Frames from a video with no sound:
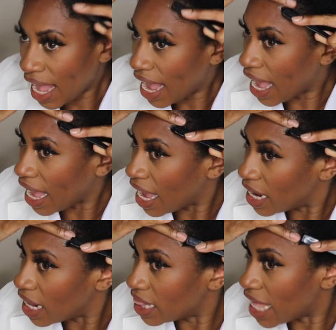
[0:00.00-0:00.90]

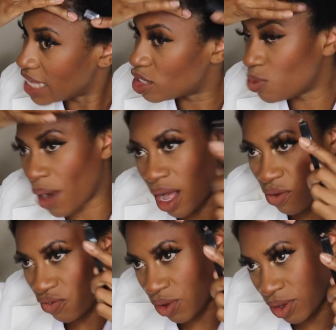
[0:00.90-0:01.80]
and that's super
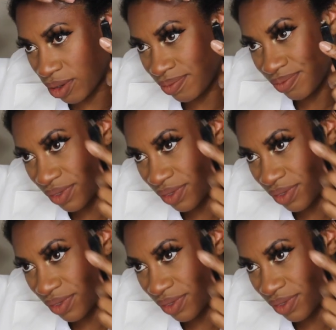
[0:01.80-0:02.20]
helpful.